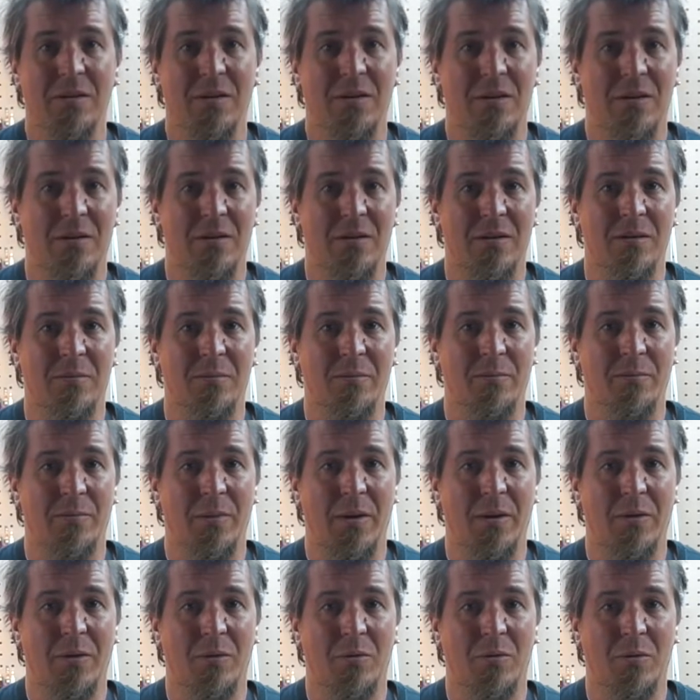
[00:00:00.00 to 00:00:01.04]

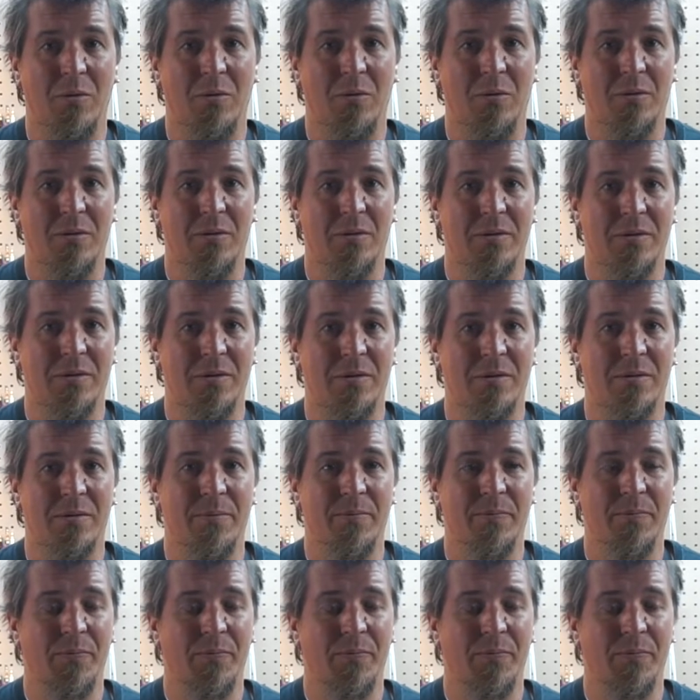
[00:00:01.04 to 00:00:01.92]
and the rollers